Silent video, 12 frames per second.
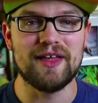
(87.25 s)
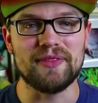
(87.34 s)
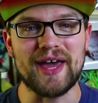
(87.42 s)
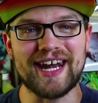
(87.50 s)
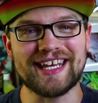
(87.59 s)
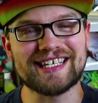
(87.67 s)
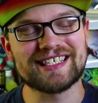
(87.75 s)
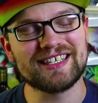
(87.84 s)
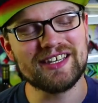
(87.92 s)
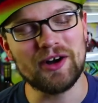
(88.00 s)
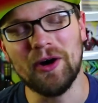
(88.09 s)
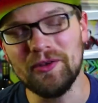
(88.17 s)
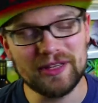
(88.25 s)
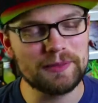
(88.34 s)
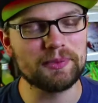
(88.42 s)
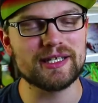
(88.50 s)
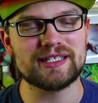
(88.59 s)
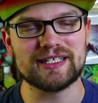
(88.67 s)
That is the only
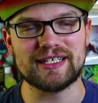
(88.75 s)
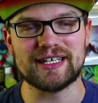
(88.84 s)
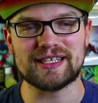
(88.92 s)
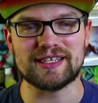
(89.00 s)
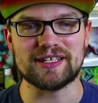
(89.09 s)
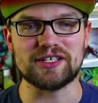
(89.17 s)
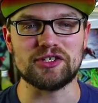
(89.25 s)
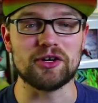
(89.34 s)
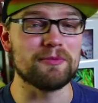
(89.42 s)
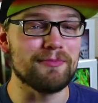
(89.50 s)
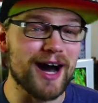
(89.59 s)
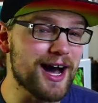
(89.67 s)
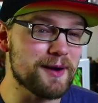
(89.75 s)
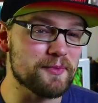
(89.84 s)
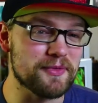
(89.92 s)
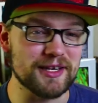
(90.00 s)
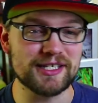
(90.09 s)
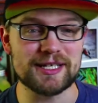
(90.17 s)
place to get the Your Mom
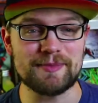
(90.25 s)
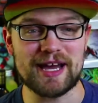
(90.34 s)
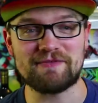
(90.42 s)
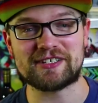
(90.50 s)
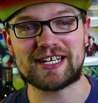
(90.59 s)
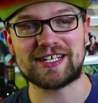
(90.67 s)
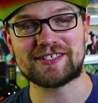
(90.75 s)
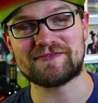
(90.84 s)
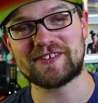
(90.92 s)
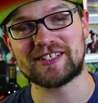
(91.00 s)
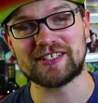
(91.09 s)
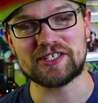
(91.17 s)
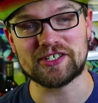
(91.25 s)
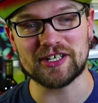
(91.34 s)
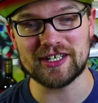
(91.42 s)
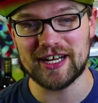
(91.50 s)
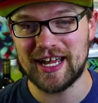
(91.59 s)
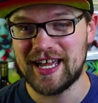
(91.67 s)
Thinks I'm Advertiser-Friendly
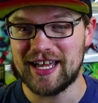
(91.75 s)
shirt.